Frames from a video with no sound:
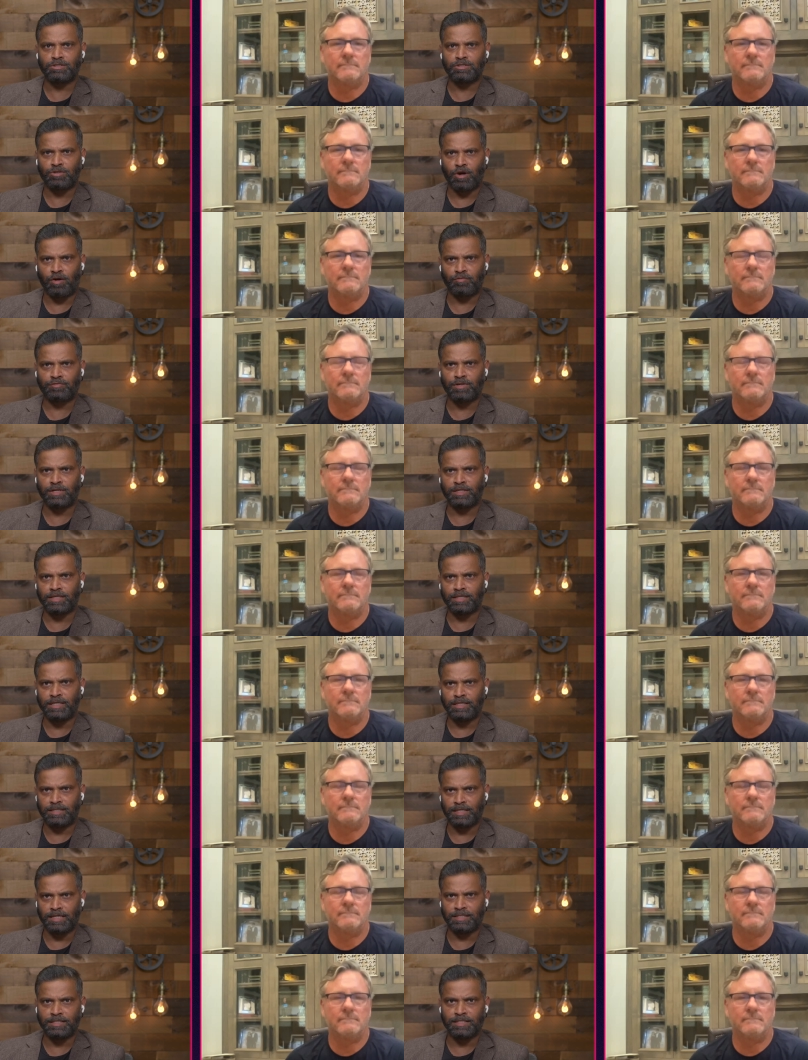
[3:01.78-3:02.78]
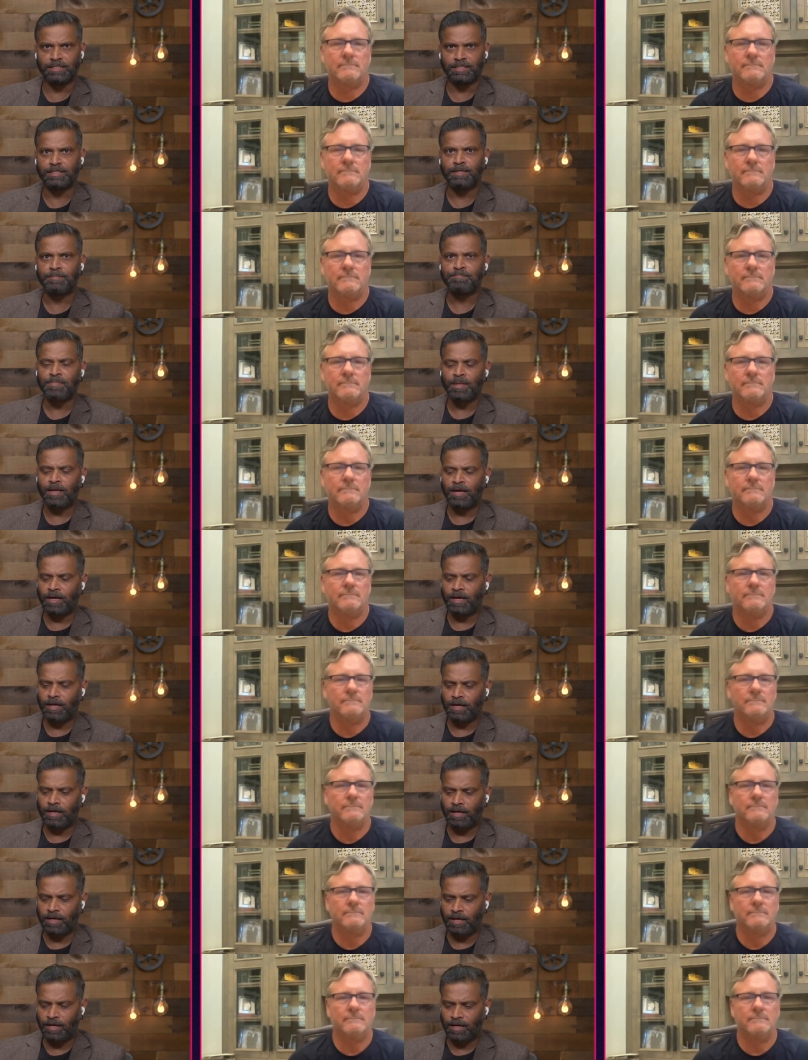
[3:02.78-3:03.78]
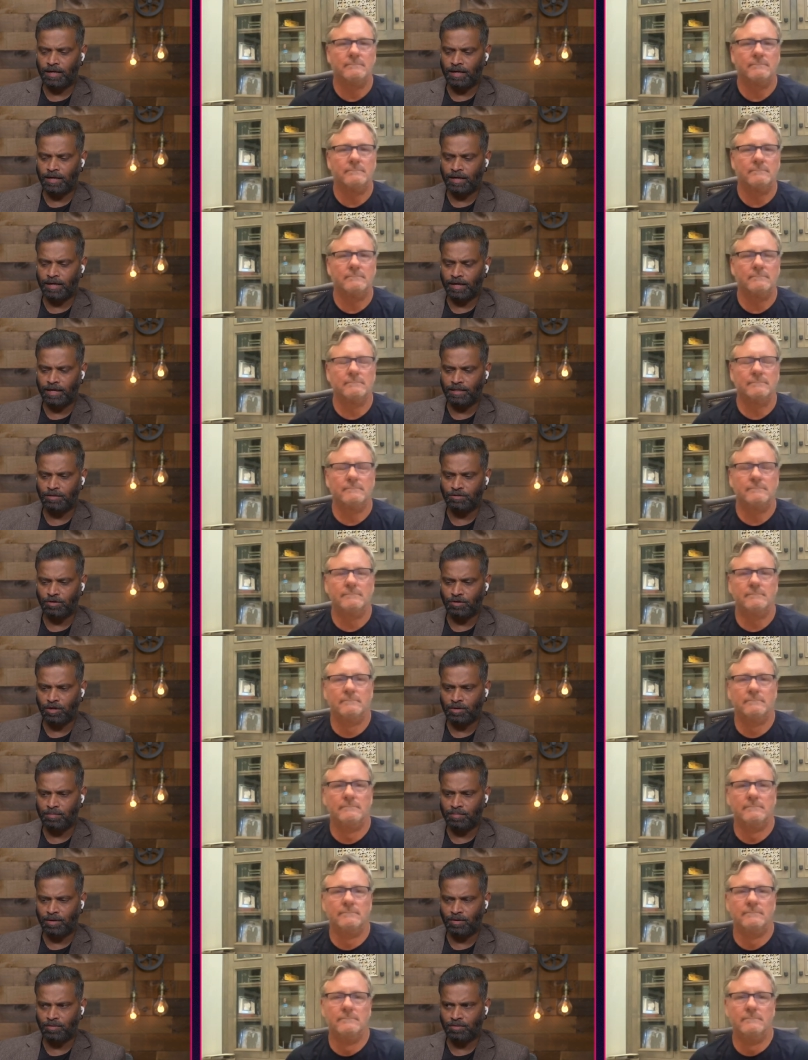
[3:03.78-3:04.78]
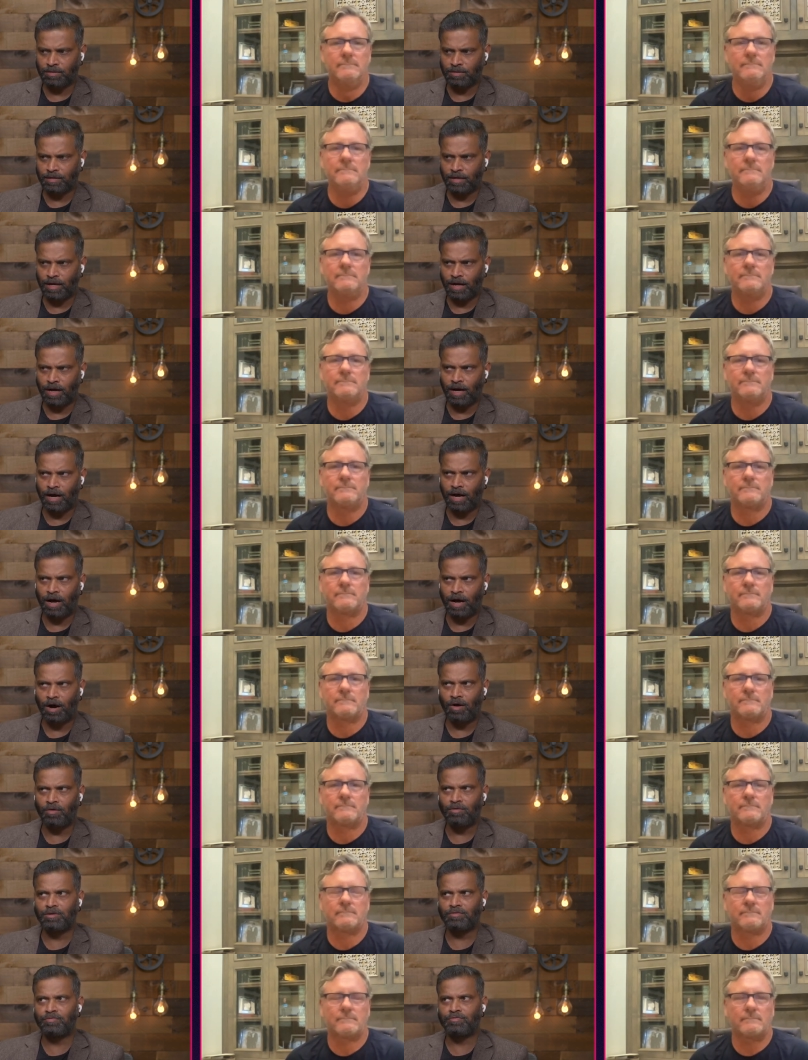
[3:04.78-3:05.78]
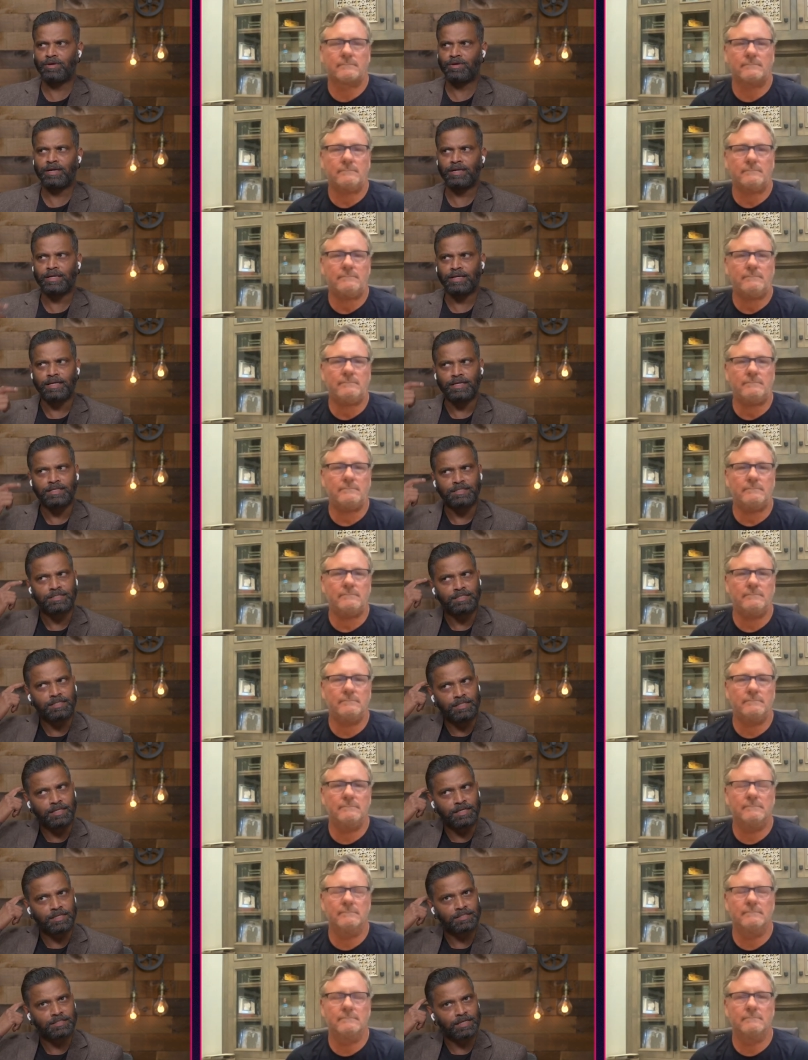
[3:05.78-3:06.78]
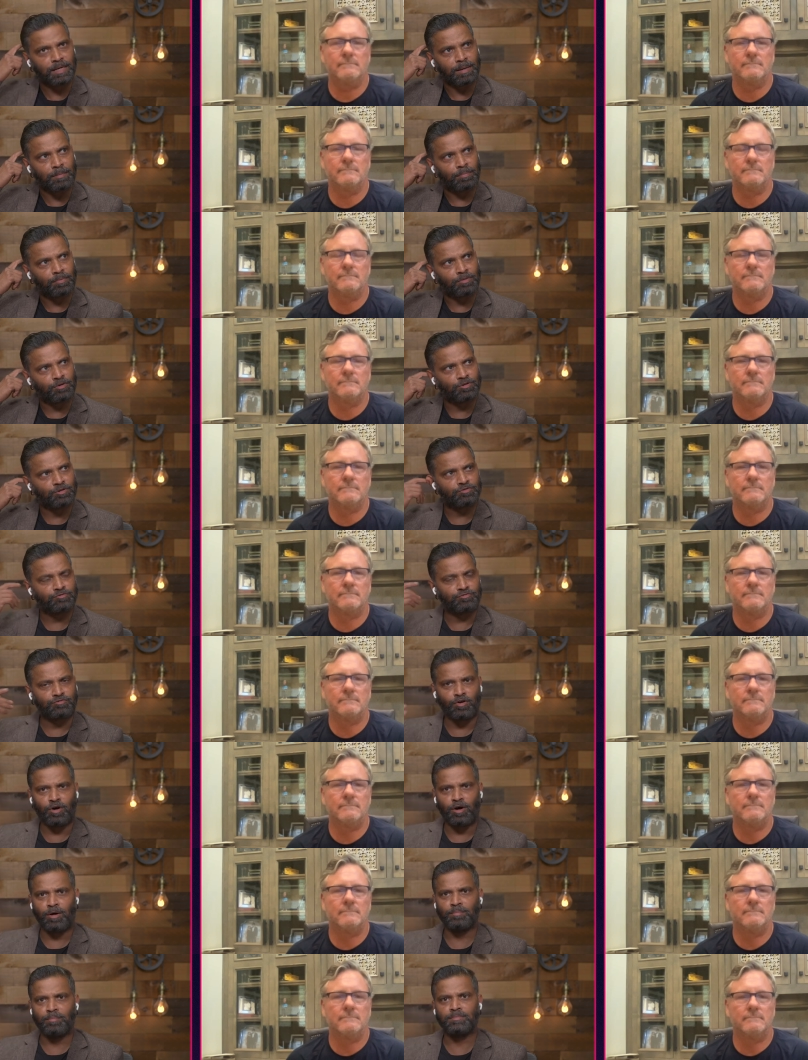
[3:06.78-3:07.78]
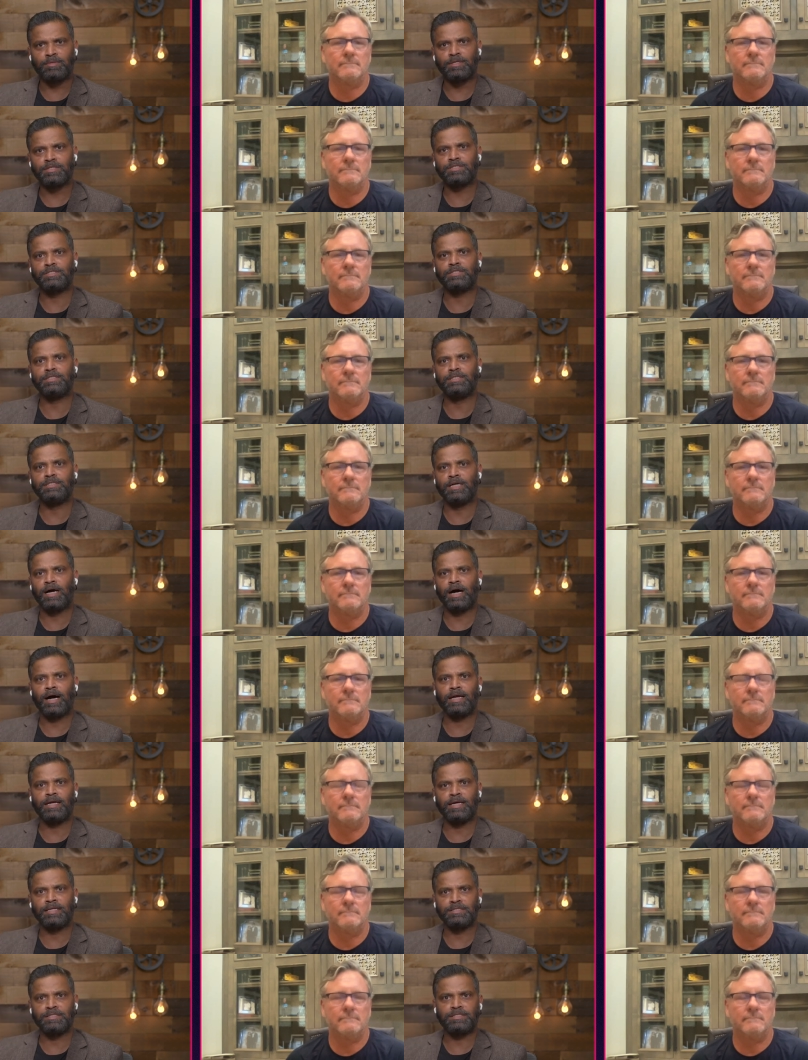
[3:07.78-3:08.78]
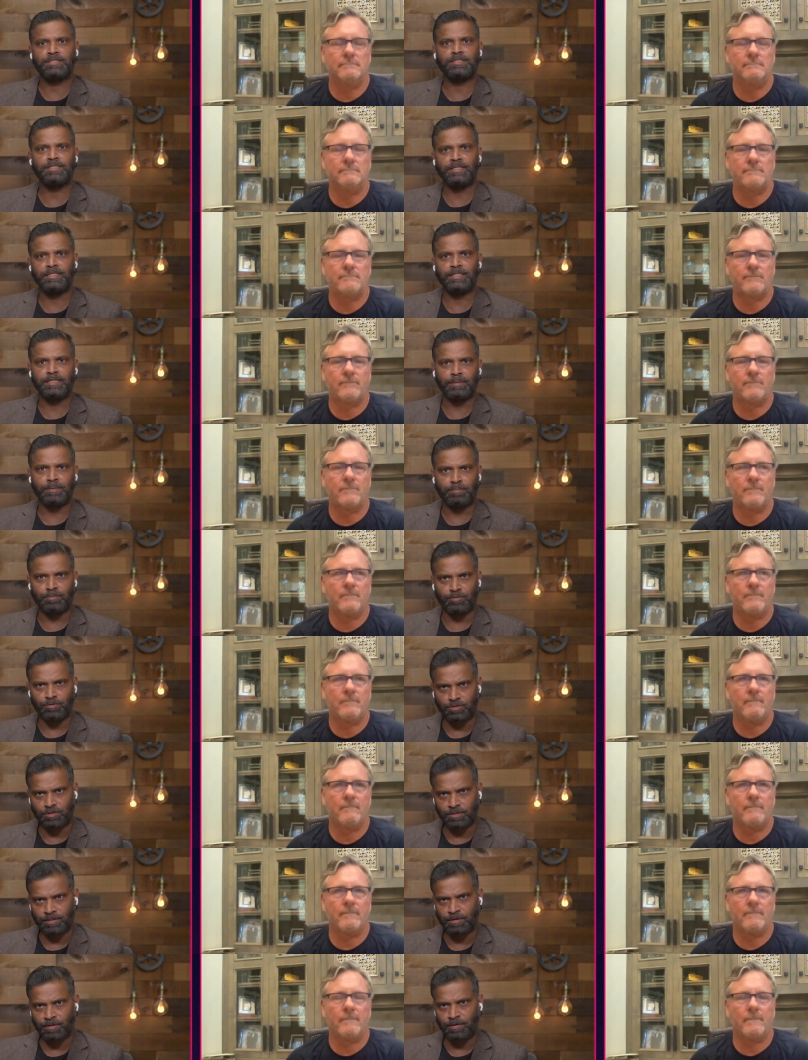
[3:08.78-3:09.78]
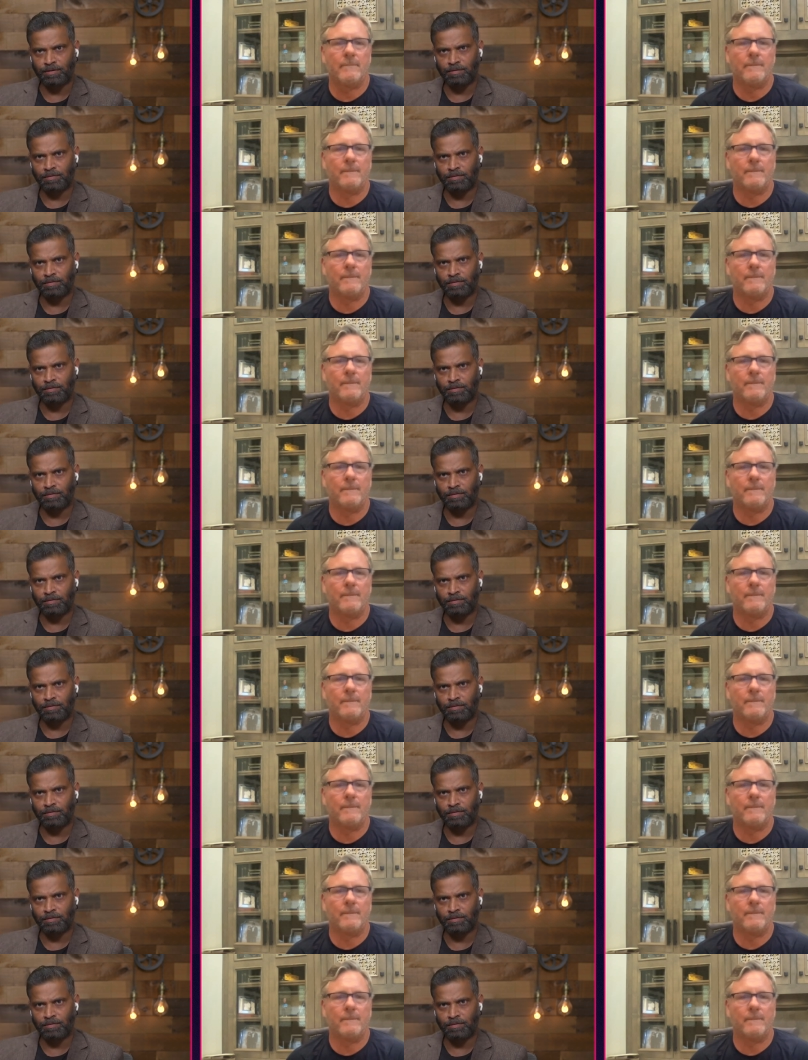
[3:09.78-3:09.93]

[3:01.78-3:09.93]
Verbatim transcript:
Speaker 1: software intelligence. Uh, can you talk about how different is this approach from the CI and CD approach?